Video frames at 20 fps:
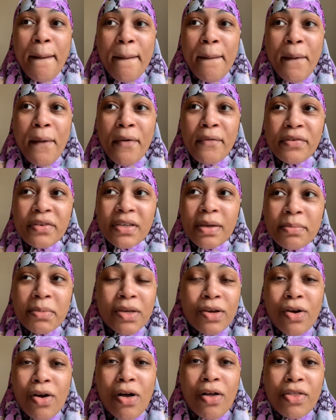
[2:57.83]
of
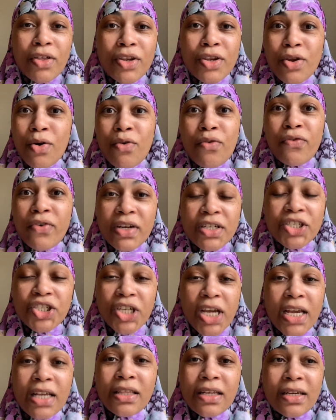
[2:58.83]
something called the No Fuss
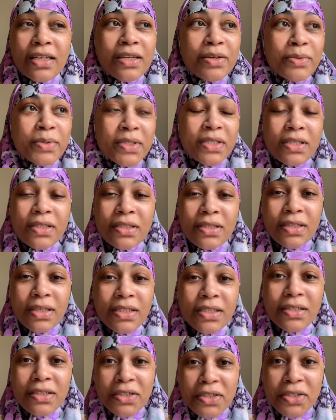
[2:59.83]
Shayla. And it was this
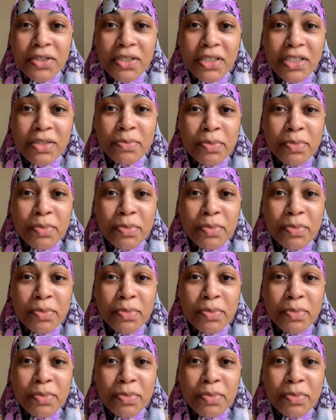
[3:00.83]
sister, this